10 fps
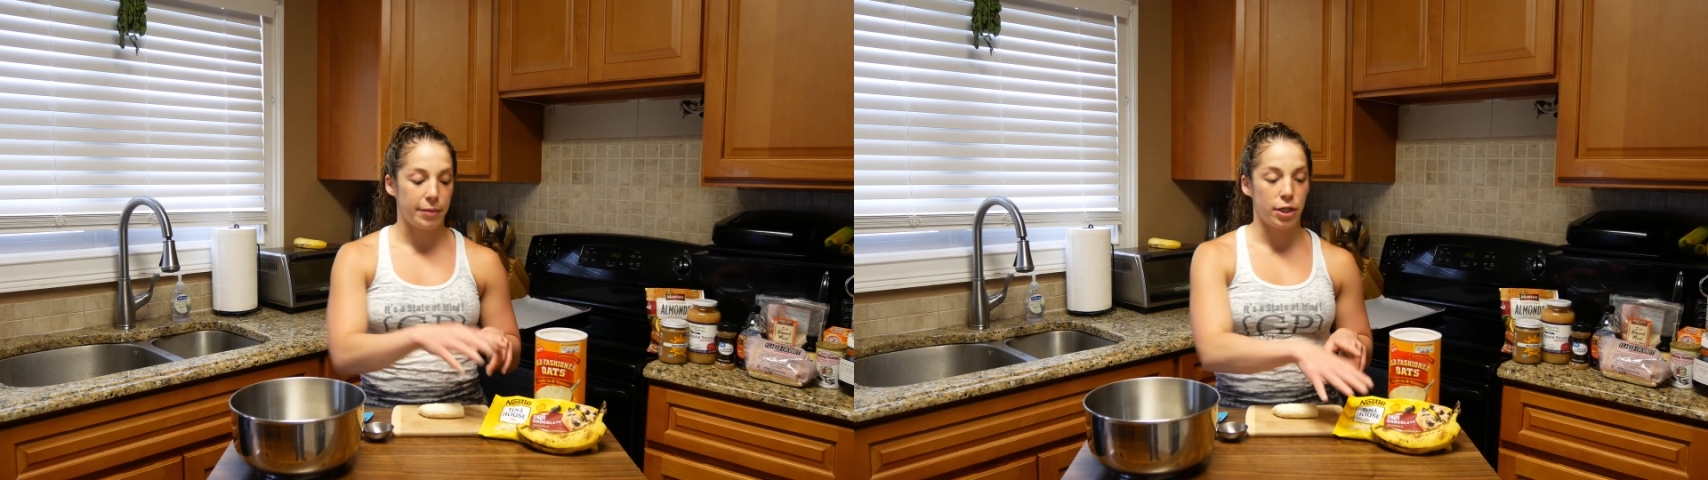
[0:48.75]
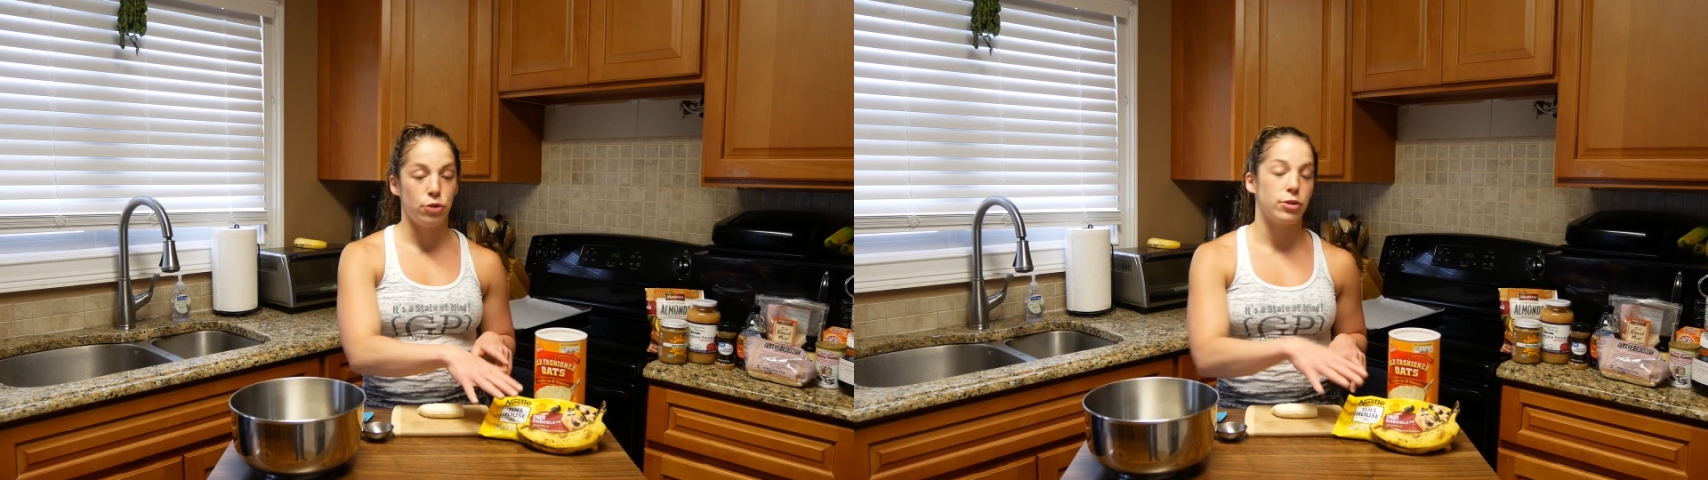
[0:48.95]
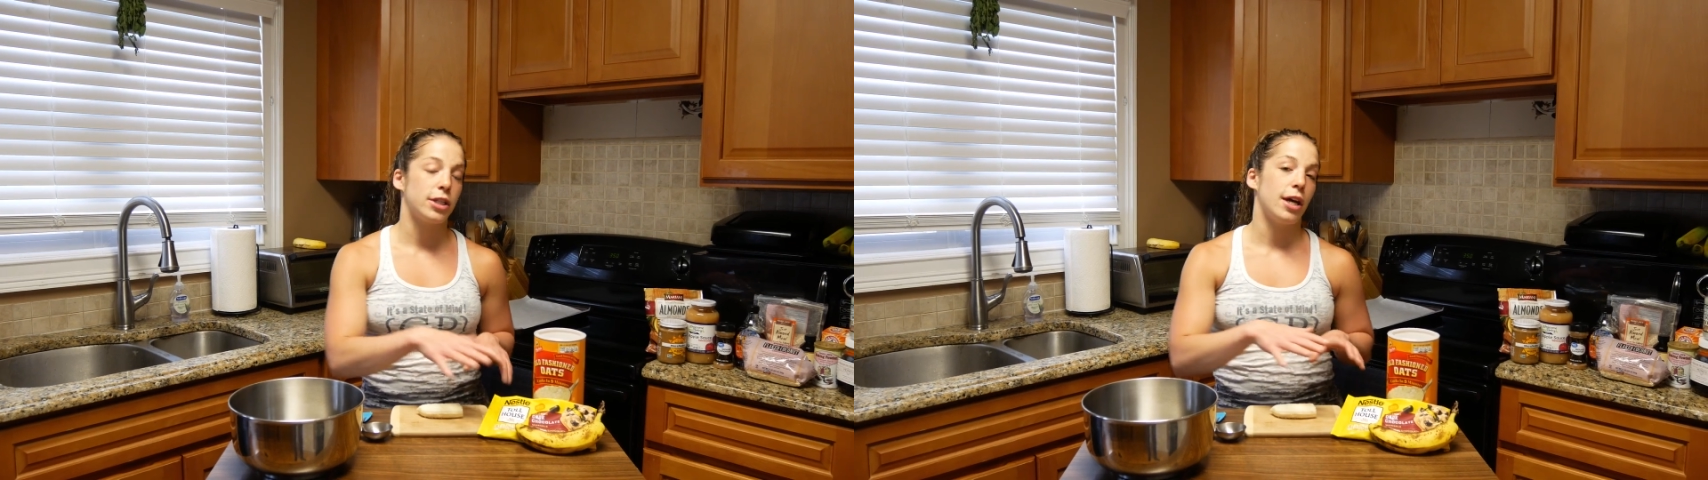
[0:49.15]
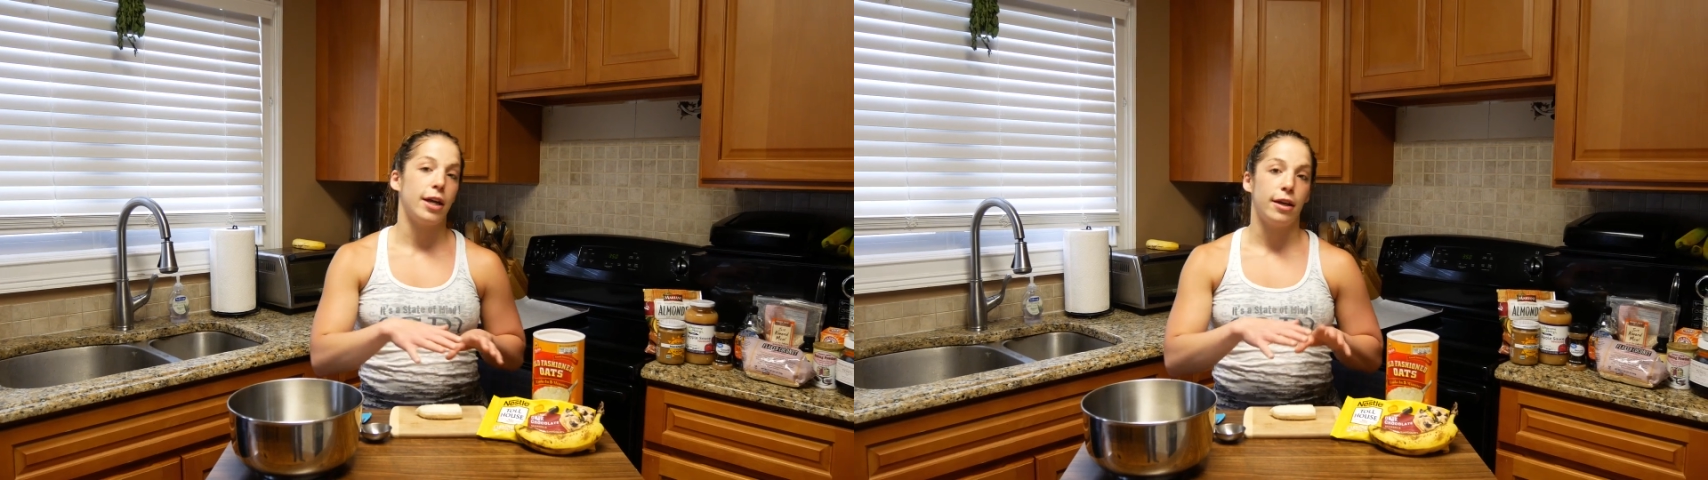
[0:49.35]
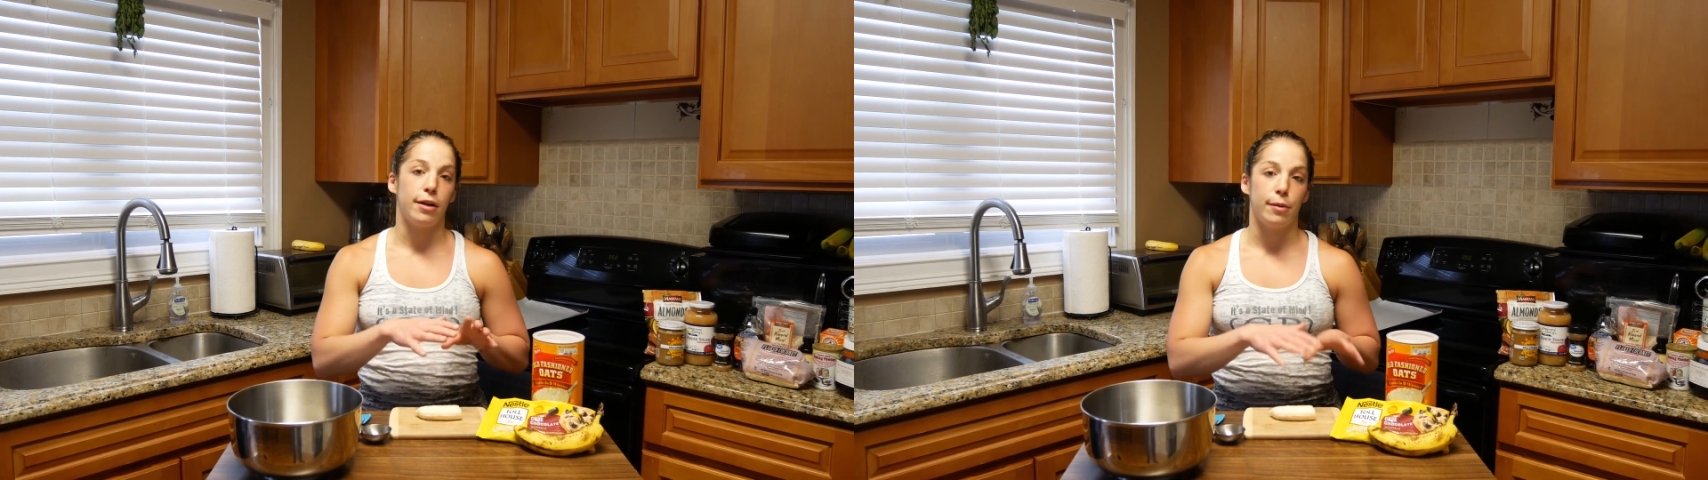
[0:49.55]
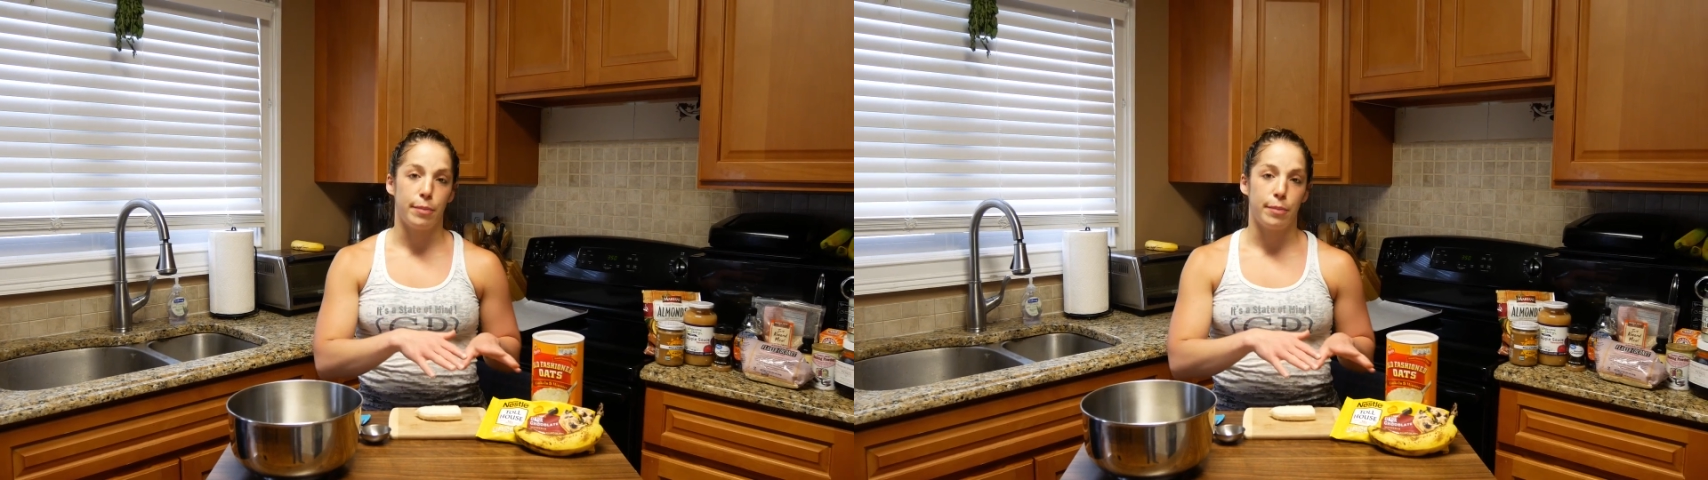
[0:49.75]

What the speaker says: going to use a